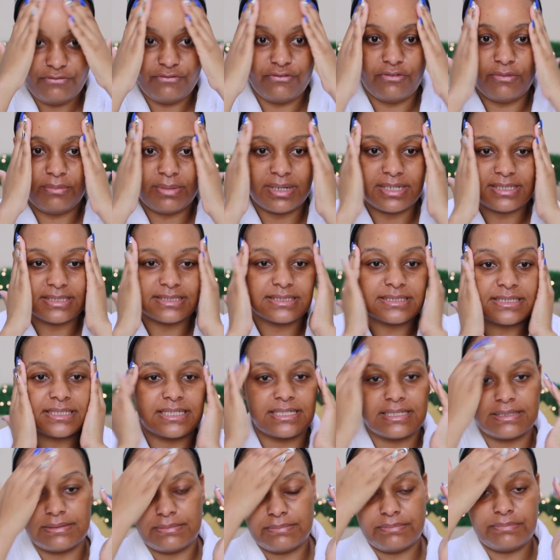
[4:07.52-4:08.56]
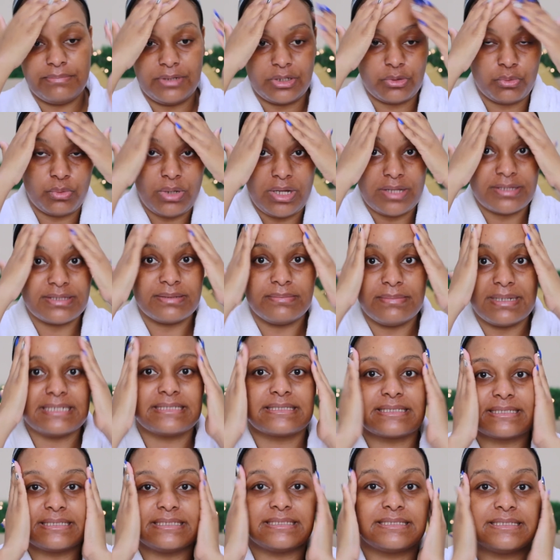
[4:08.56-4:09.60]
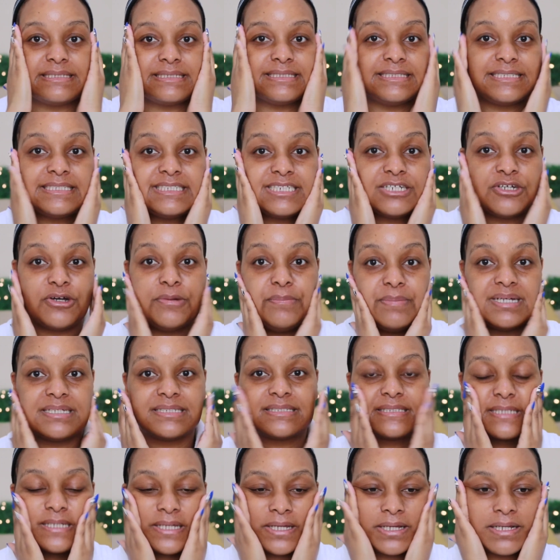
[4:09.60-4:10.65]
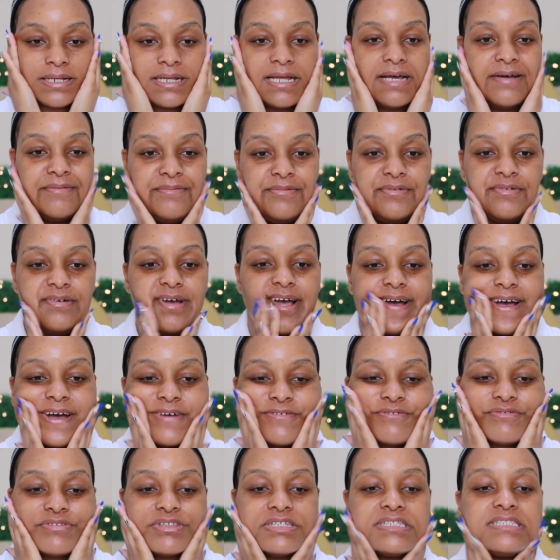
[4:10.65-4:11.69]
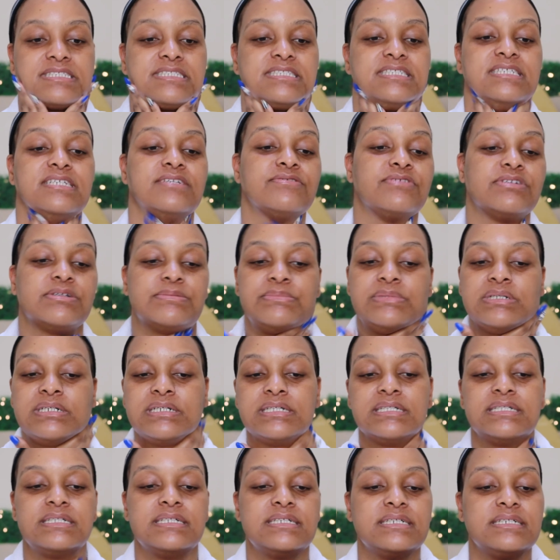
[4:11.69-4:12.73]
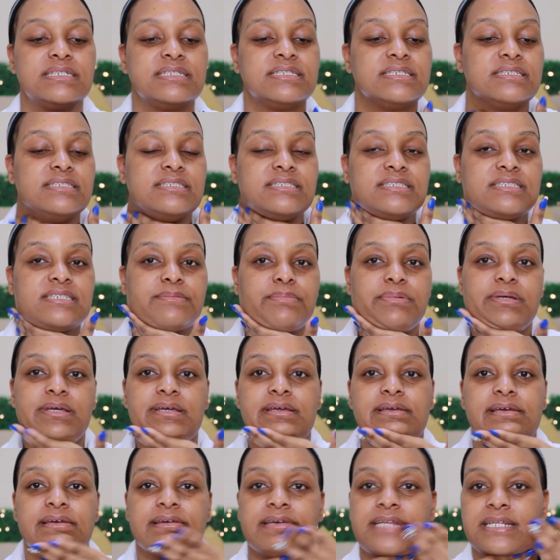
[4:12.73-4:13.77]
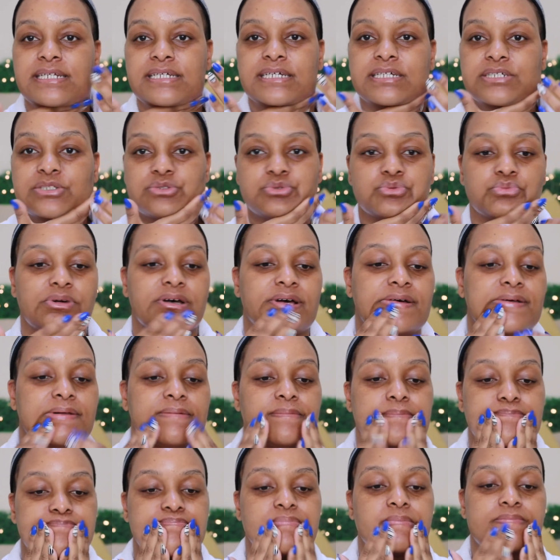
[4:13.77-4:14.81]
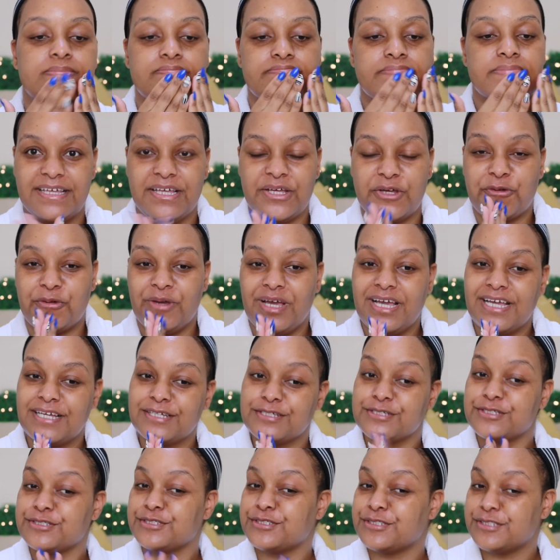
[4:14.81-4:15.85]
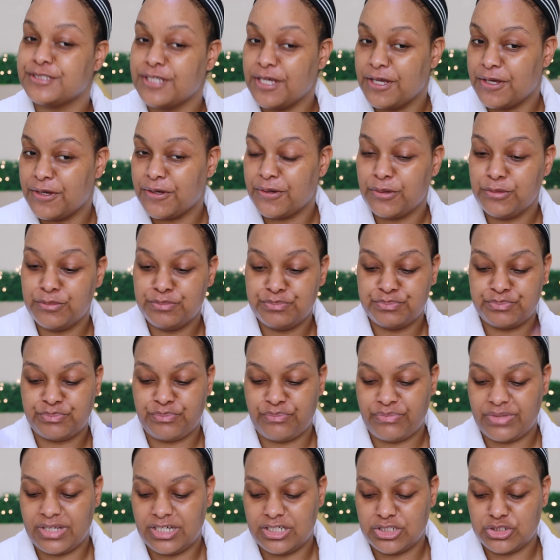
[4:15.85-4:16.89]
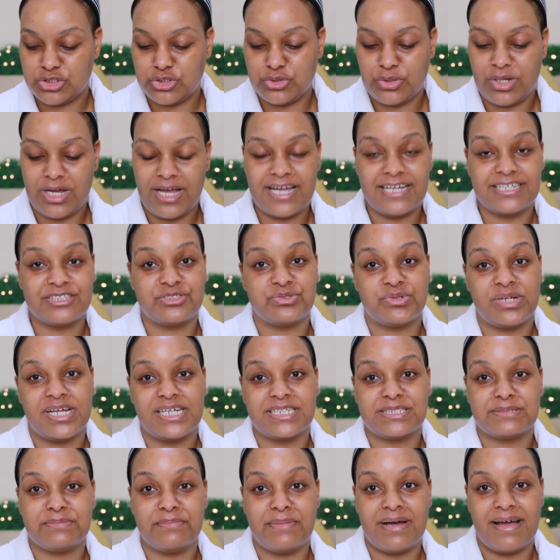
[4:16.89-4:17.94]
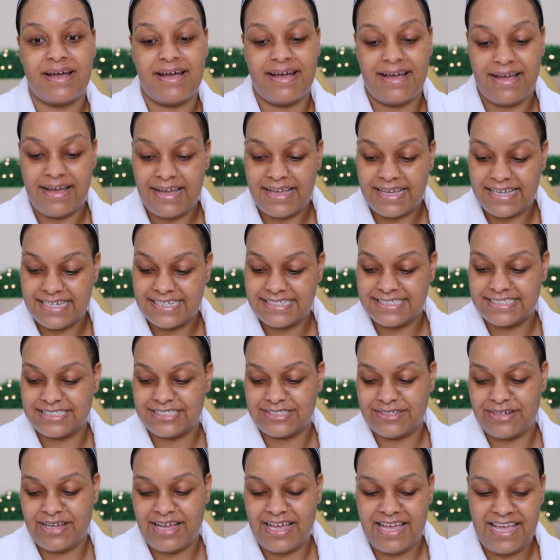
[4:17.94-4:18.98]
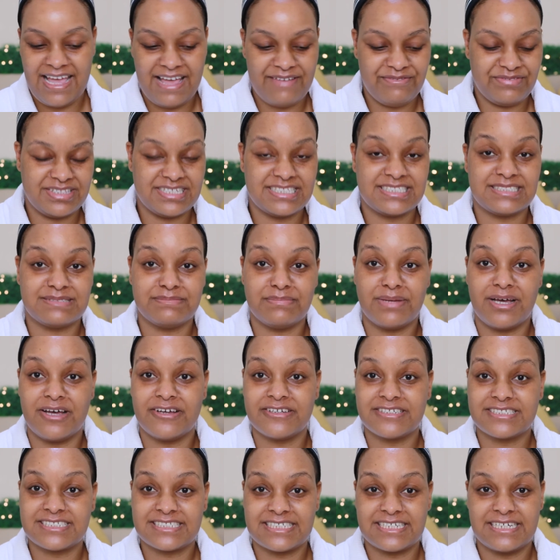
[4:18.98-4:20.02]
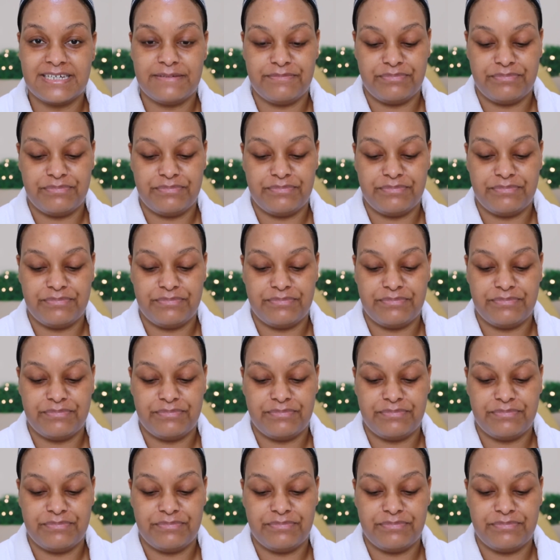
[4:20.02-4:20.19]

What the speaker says: for my skin. But while the mask is sitting on my skin, I will have the serum seeping in as well. Okay, so to hydrate my eyes, so I have this mask